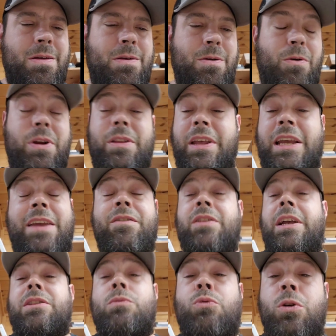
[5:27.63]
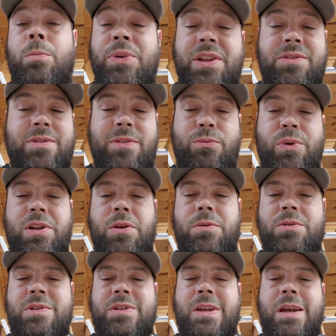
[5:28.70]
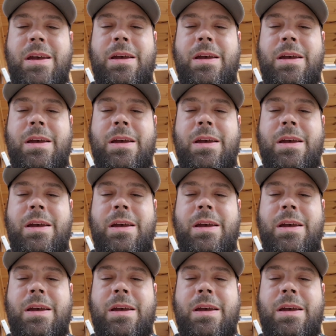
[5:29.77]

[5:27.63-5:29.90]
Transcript: or even like the roll pins, if we don't